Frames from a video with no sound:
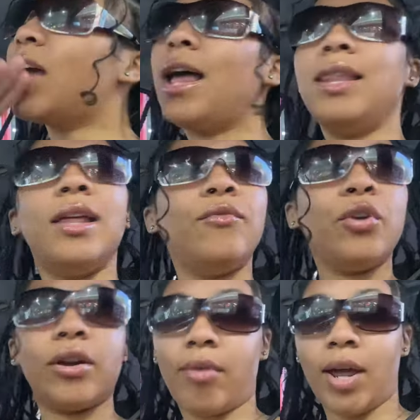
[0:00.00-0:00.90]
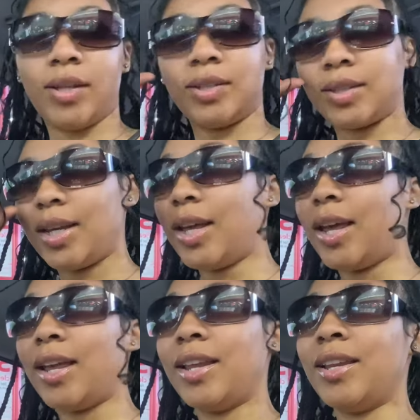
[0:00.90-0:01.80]
I love car rides,
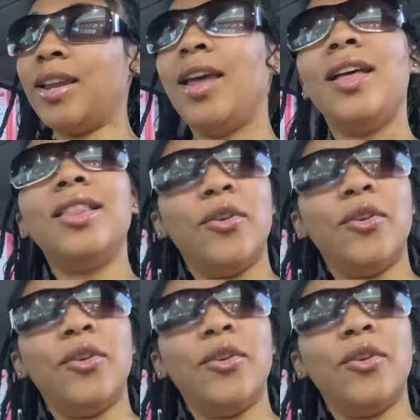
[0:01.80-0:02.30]
and